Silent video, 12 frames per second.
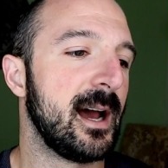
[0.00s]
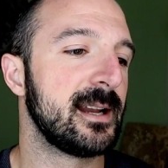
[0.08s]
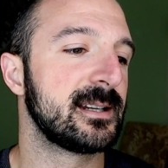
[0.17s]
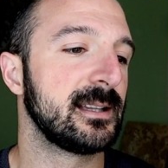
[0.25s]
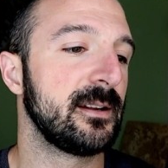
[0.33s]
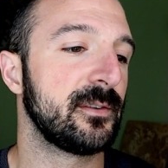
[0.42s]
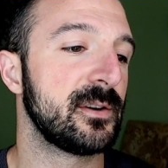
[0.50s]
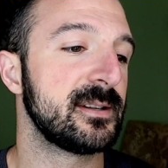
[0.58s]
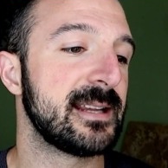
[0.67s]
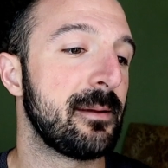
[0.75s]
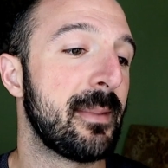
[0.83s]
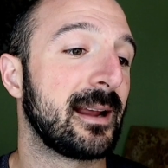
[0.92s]
uh,
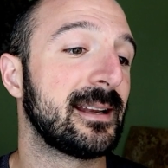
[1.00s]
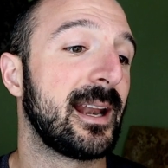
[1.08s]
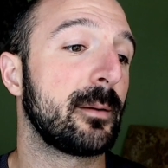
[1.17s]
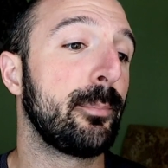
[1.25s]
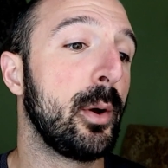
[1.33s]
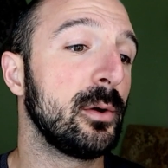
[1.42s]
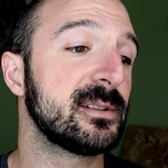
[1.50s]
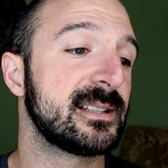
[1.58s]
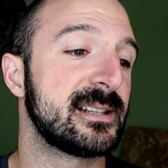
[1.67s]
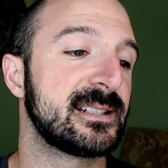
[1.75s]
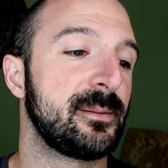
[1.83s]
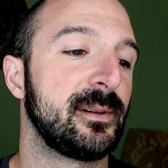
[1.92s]
delivers a magnetic pulse
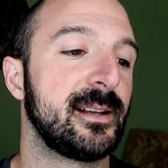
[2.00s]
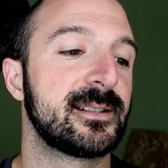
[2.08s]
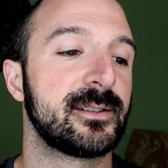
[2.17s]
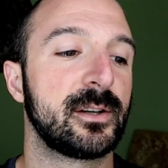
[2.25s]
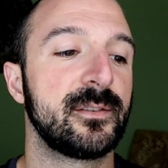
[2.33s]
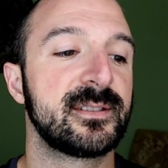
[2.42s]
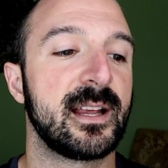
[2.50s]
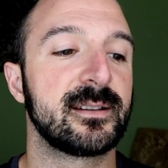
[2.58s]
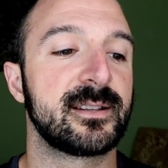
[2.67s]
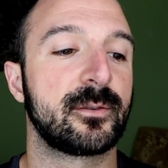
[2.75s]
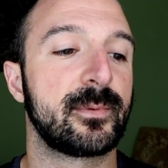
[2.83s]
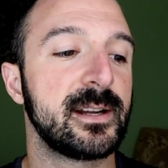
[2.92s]
that stimulates nerve
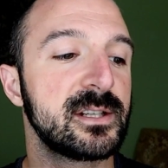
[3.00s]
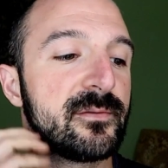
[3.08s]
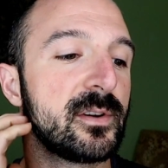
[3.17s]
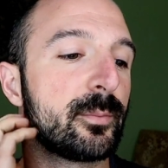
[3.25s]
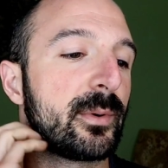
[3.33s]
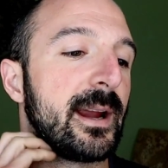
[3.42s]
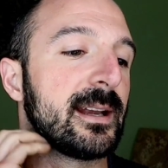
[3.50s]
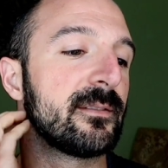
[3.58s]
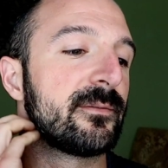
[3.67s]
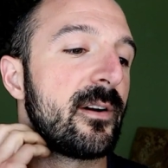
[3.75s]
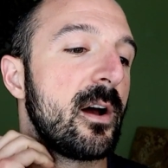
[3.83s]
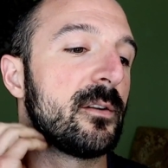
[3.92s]
cells in the region of your brain
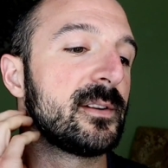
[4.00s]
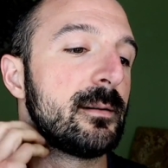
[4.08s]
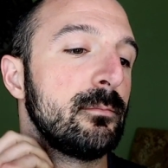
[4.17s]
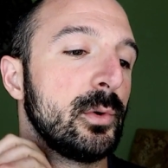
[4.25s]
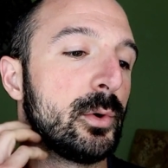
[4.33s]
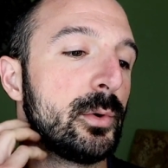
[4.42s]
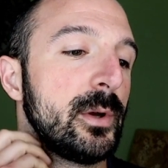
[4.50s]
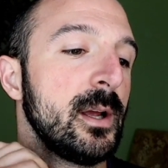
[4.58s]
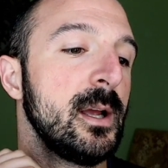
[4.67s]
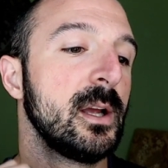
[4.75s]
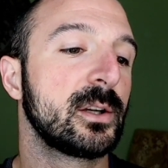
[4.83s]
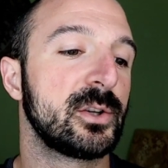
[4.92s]
involved in
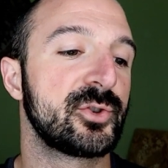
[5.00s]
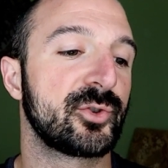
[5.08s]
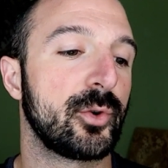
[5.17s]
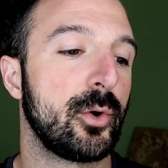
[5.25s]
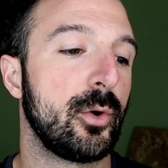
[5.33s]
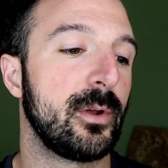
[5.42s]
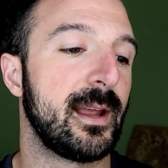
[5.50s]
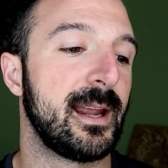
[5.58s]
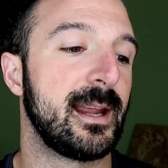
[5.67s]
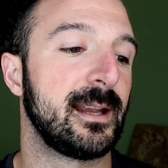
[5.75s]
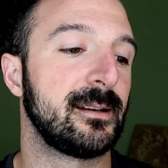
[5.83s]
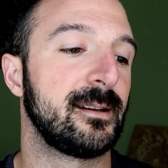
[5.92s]
mood control
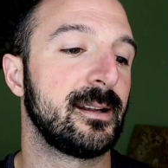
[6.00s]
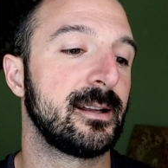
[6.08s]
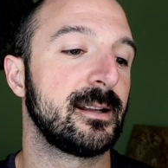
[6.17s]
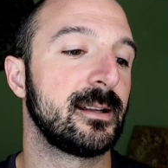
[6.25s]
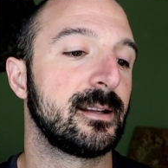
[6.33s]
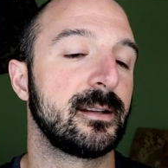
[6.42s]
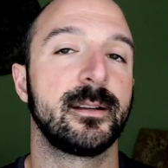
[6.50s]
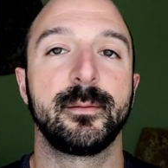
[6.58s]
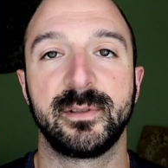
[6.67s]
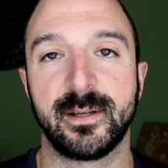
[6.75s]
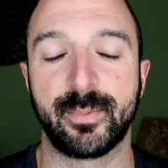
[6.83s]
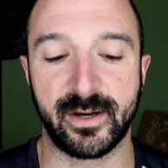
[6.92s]
and
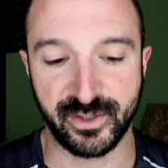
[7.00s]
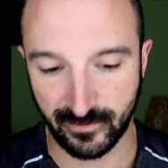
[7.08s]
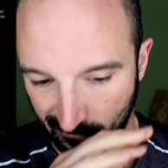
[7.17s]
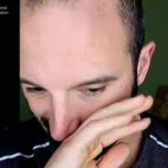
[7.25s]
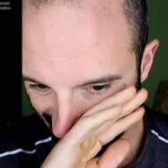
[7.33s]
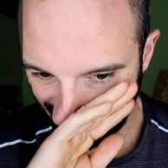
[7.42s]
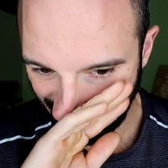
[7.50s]
depression.